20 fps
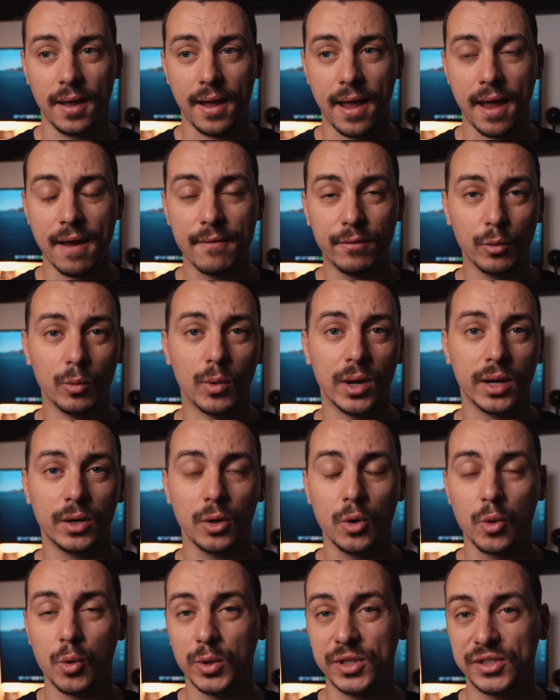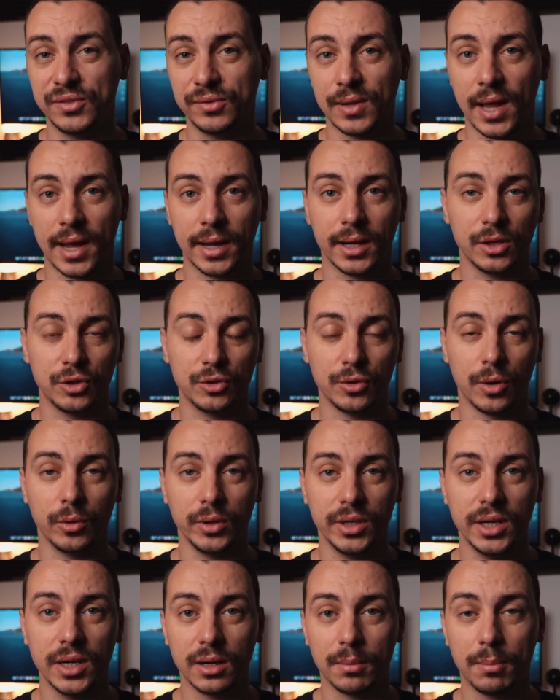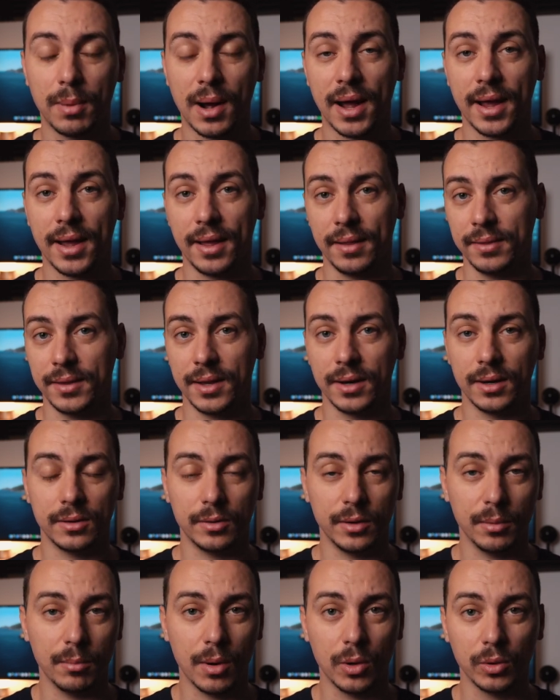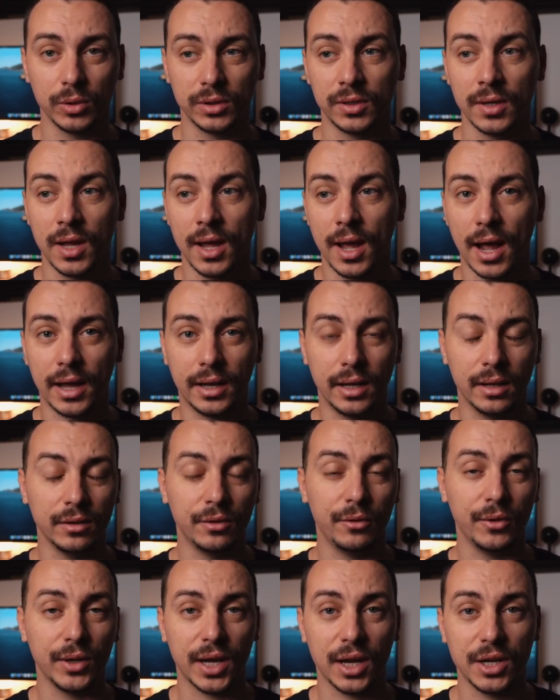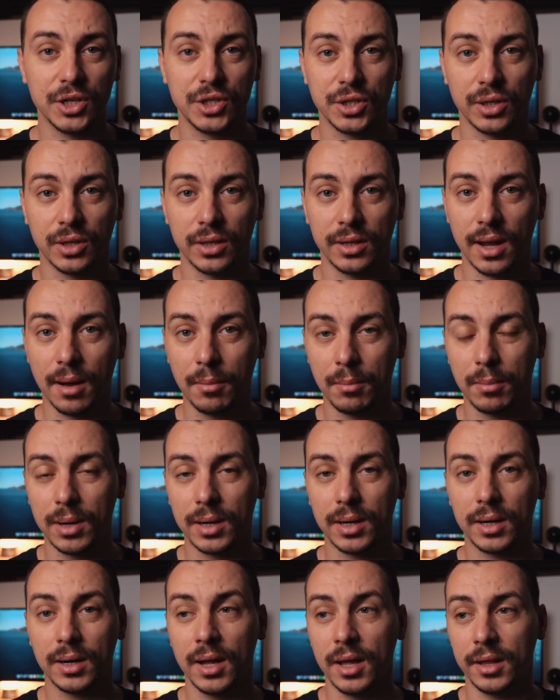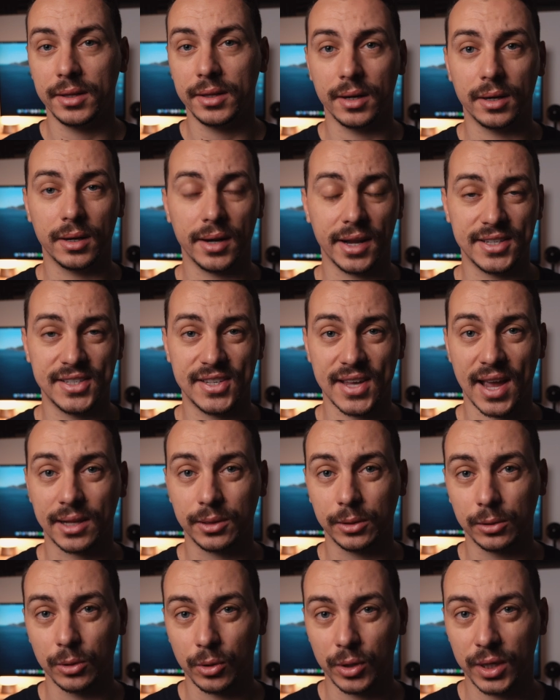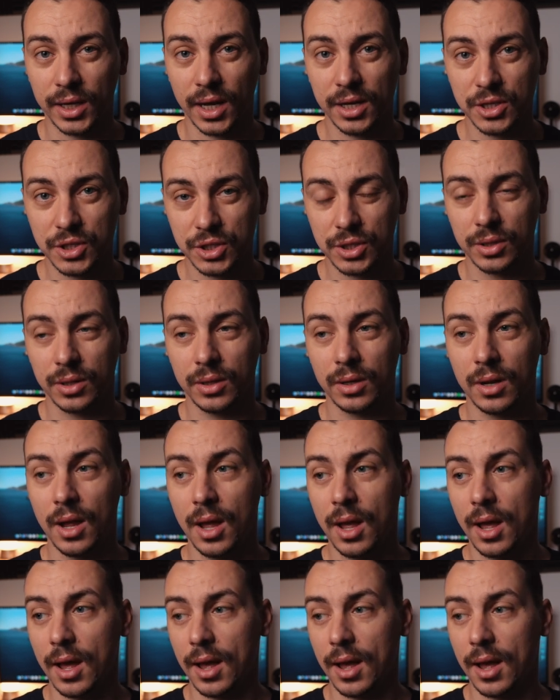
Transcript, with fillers: everyone who is flying a drone nearby and their remote identification number, their exact location,